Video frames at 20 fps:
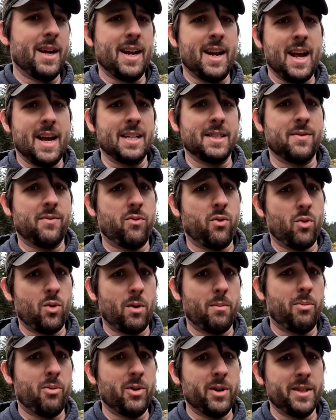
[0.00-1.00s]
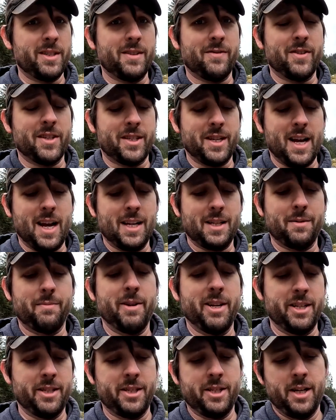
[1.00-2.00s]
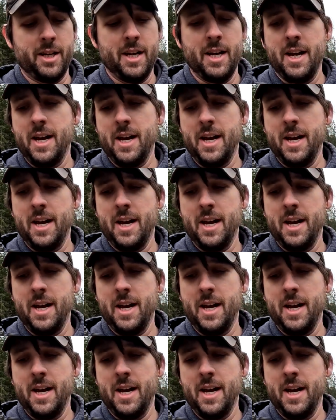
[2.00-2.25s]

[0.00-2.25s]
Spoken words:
It has 4 points of attachment.